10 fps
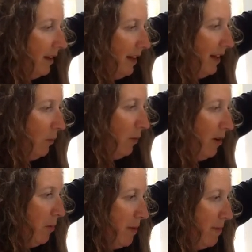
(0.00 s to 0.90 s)
it
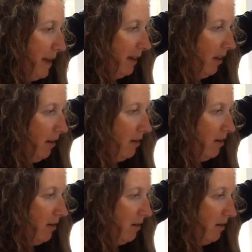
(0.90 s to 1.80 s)
will be bigger
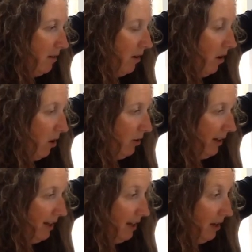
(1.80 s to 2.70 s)
on
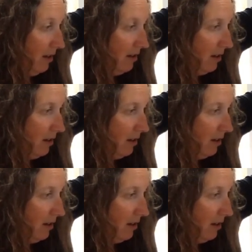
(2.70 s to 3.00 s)
here